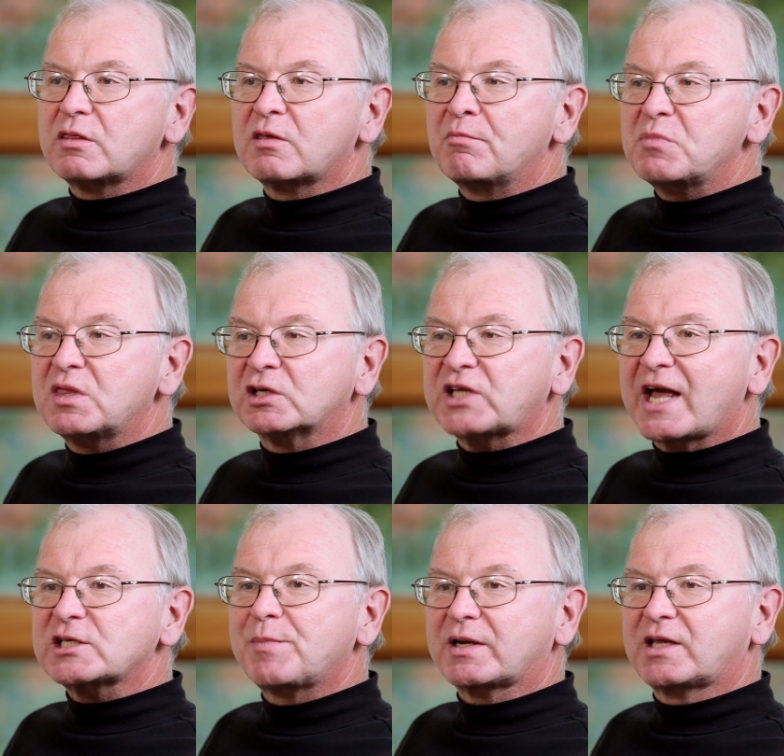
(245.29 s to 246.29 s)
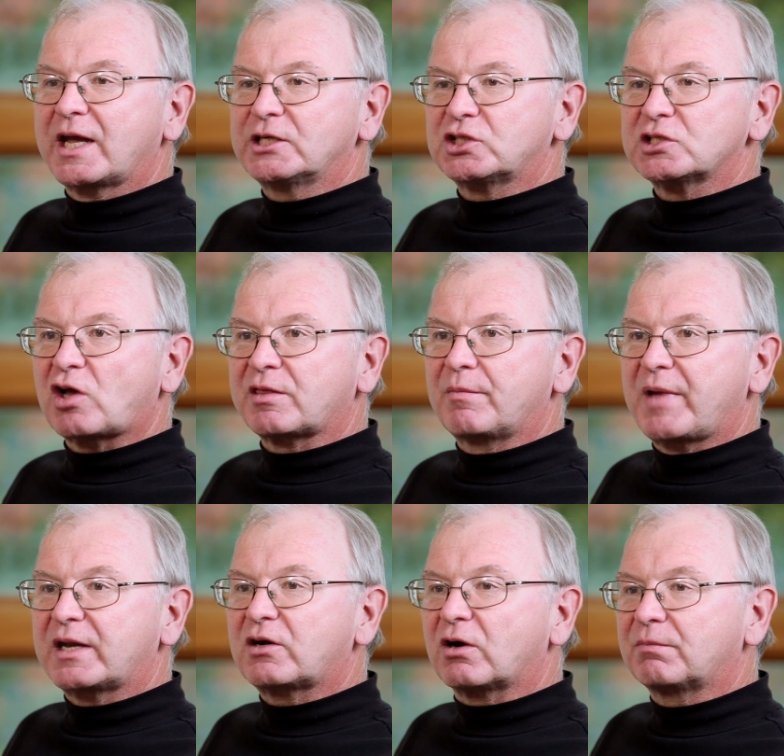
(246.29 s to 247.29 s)
the, there's expectations on the
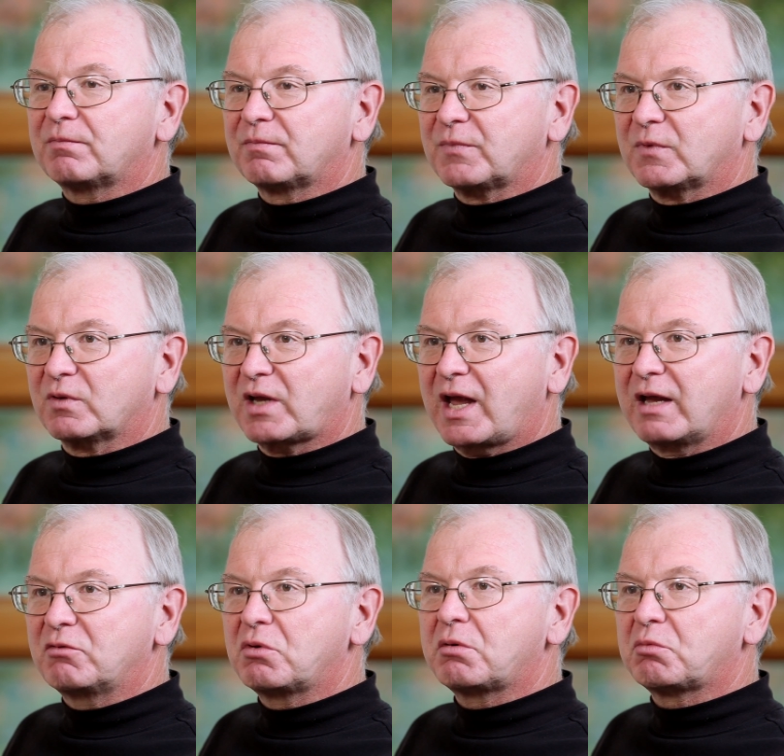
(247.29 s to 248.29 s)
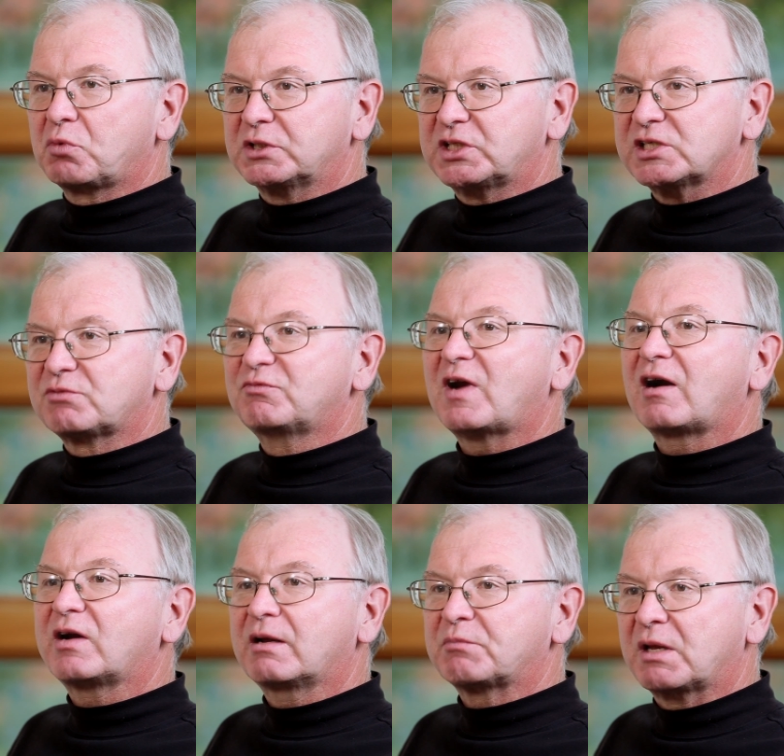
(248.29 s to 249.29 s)
mentor, okay, which is
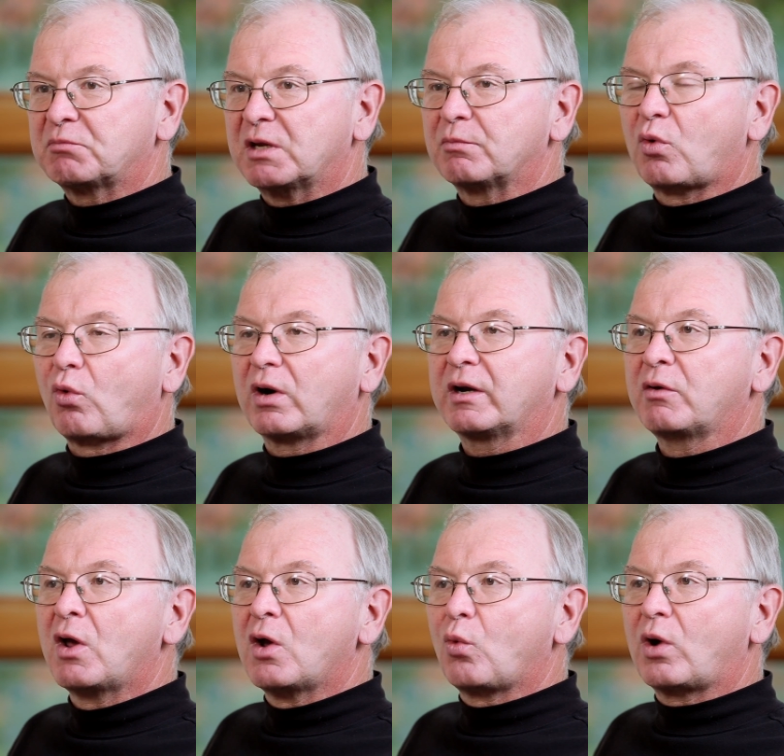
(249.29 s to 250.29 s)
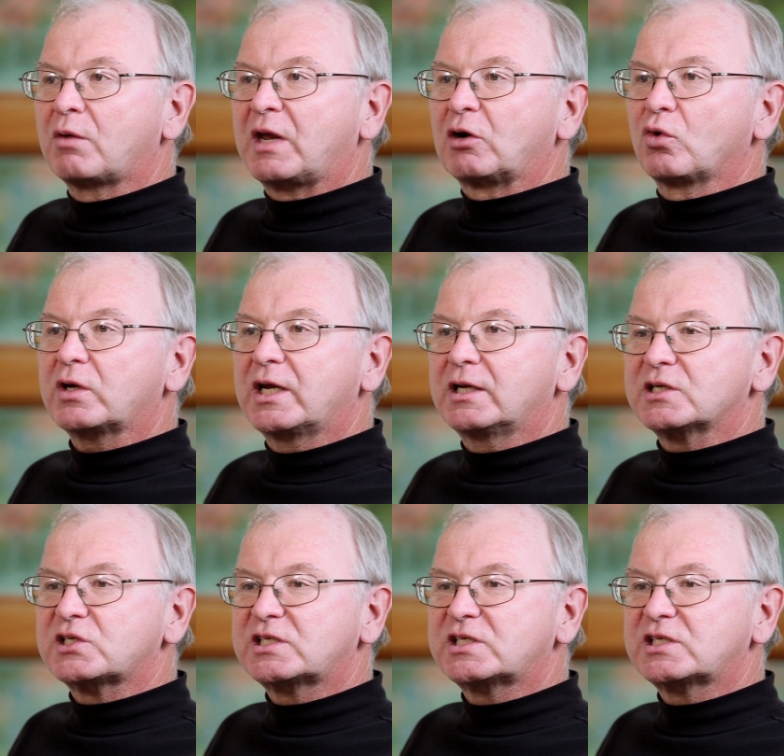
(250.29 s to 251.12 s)
very Im important, where they're looking to